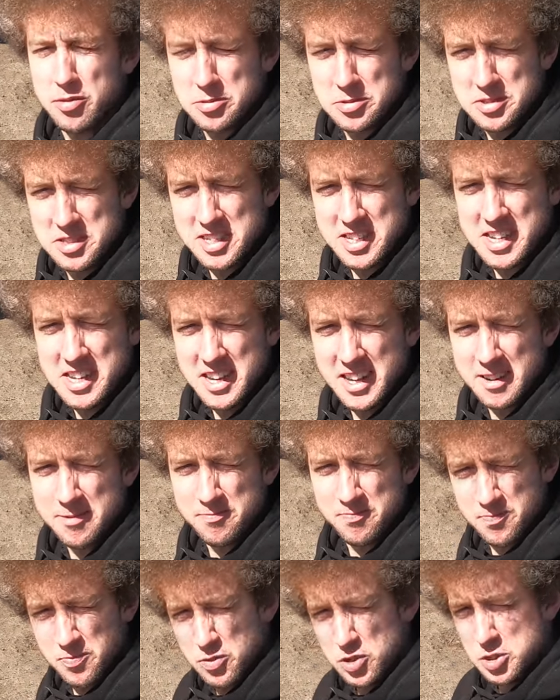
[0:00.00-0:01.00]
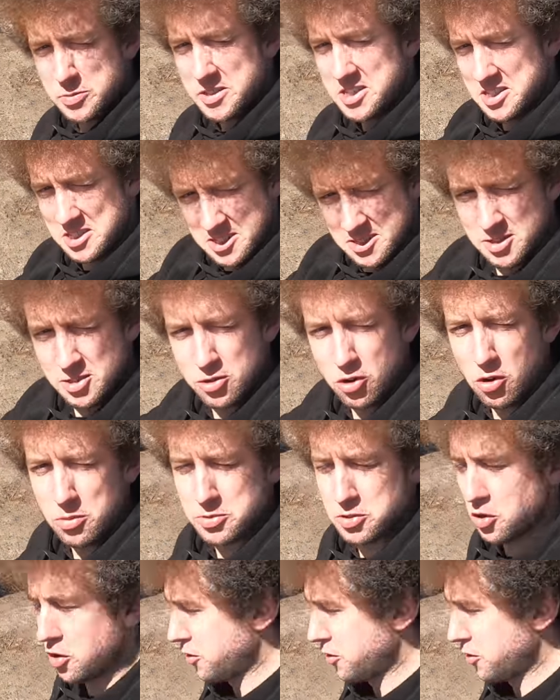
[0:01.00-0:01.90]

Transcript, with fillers: We would say here, which means tops